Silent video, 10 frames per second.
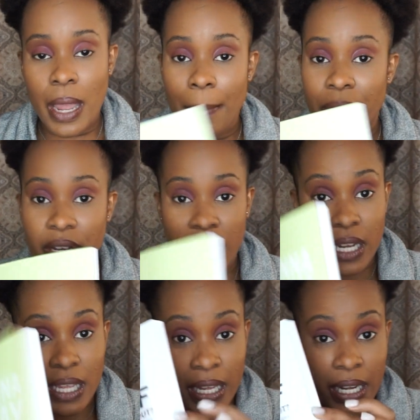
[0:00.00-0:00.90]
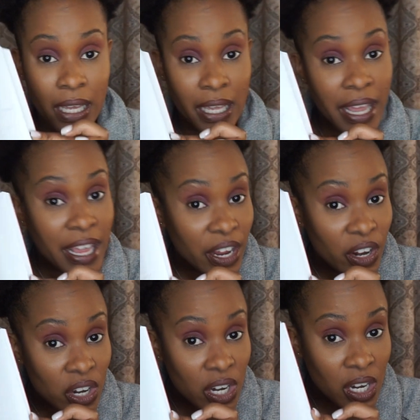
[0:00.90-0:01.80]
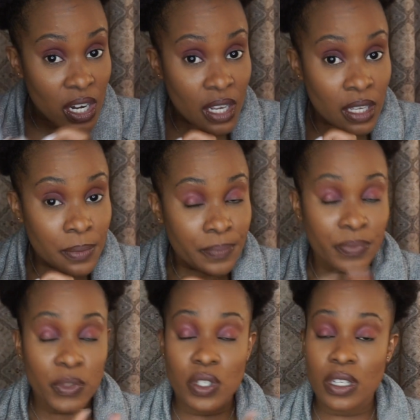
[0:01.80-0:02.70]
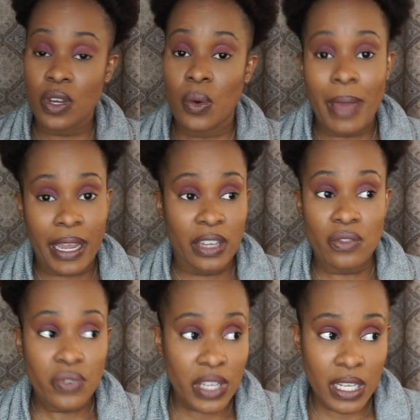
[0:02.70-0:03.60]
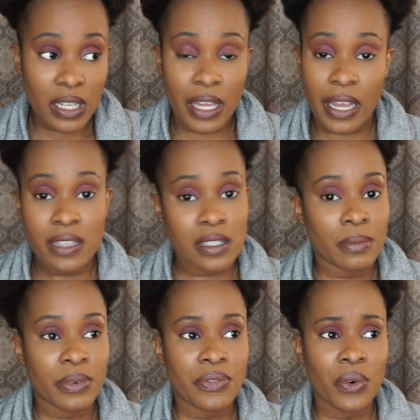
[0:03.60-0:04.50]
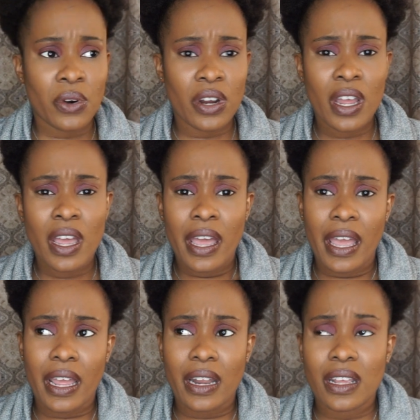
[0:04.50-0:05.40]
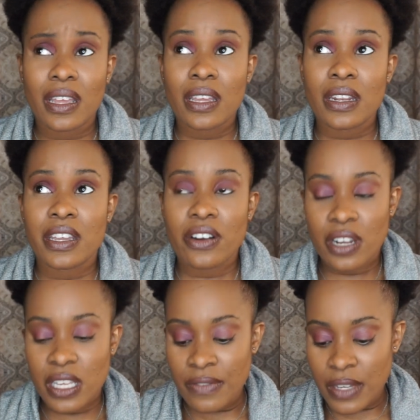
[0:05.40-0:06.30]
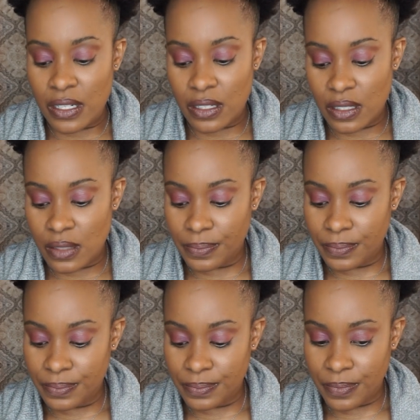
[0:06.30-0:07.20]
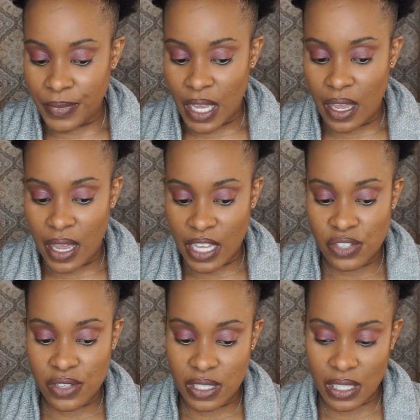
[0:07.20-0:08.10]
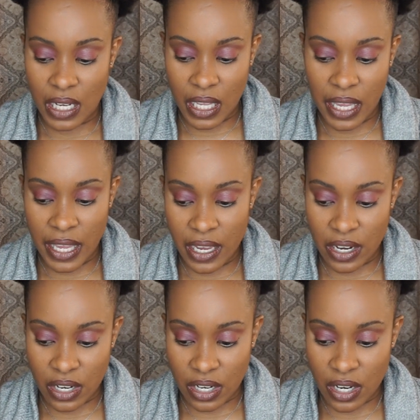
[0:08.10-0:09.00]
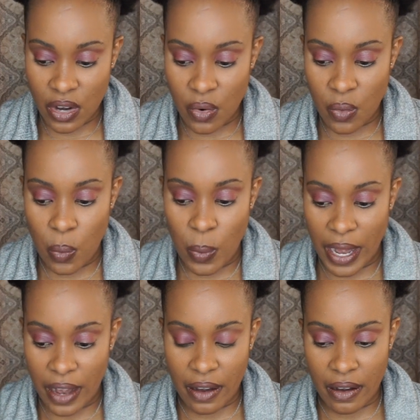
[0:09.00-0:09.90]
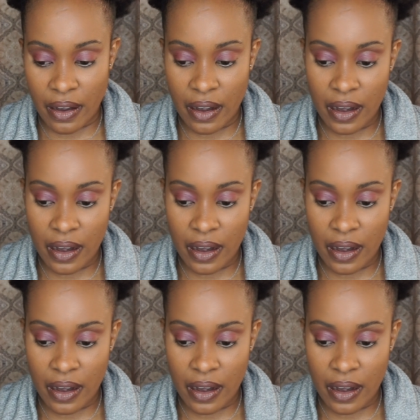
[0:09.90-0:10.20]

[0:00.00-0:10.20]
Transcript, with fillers: and put it in here you can go back and read it like I said before and it, there are even entries in here where